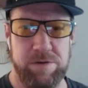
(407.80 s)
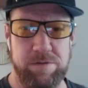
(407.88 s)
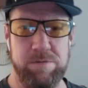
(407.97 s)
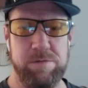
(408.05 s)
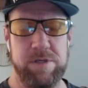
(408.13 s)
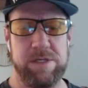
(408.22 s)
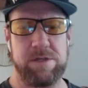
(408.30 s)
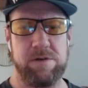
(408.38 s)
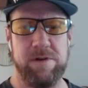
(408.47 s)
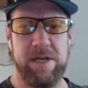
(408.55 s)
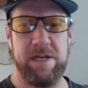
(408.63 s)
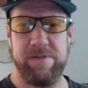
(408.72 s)
to this
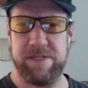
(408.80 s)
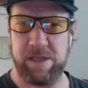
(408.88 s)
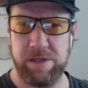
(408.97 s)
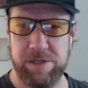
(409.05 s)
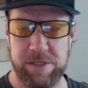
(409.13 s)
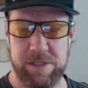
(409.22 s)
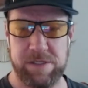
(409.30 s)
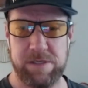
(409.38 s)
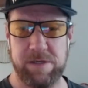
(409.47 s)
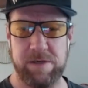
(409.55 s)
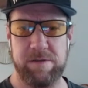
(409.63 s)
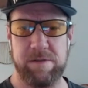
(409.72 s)
creative
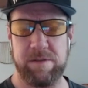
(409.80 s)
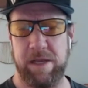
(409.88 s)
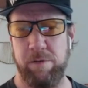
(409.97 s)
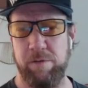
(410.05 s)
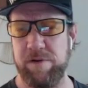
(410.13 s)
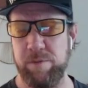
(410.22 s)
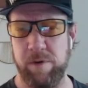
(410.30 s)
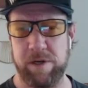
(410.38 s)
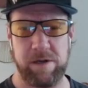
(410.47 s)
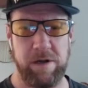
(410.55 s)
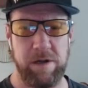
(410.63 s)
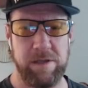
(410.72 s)
intelligence, however you
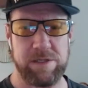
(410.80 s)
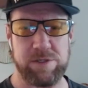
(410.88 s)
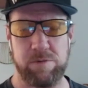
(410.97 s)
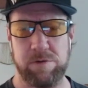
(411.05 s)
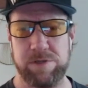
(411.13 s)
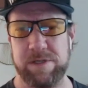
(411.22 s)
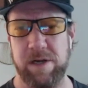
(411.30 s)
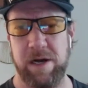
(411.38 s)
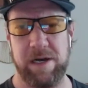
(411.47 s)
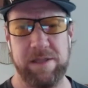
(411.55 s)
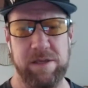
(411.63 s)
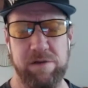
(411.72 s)
want to call it source,
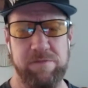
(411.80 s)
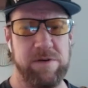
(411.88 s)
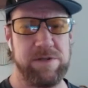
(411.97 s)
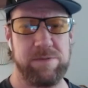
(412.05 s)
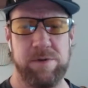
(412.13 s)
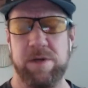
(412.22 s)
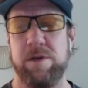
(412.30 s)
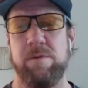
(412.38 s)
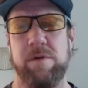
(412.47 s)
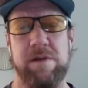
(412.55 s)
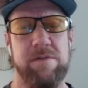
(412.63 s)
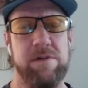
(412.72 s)
God, the universe,
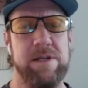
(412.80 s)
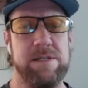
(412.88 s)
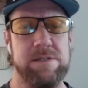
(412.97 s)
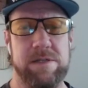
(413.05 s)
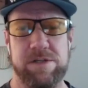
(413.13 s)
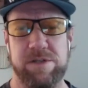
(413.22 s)
whatever it is.